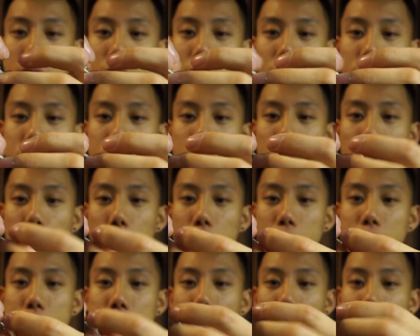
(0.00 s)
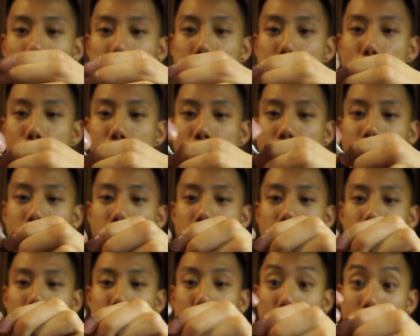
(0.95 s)
so it starts
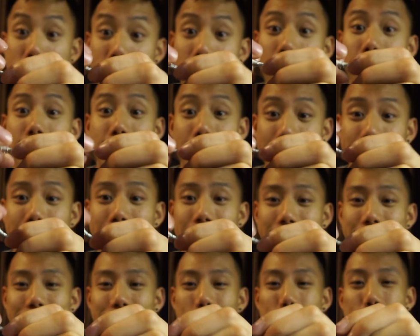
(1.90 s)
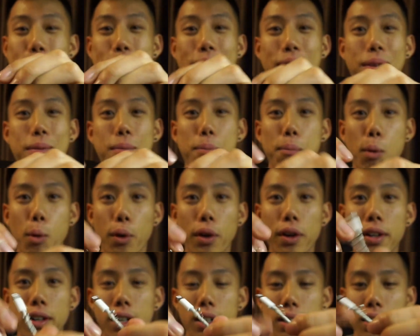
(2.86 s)
protecting it a bit
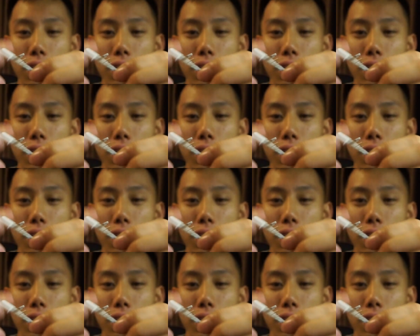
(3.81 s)
more.